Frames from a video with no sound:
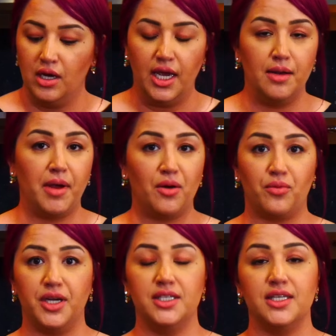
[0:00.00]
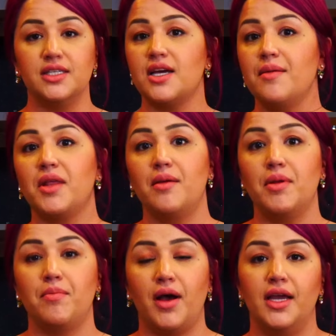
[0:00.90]
in my recent time that I've
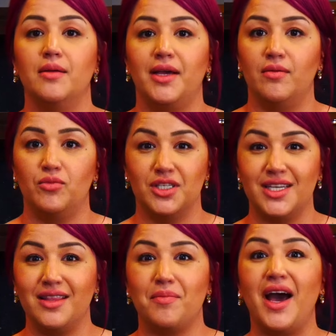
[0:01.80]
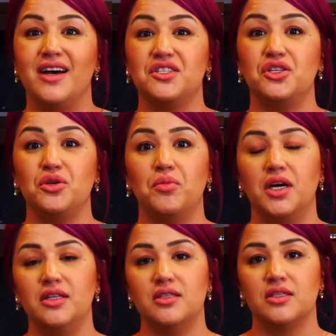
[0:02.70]
been buying them, I would say the past 2
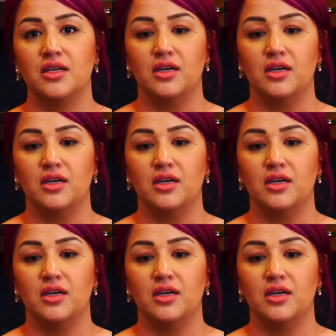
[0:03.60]
months,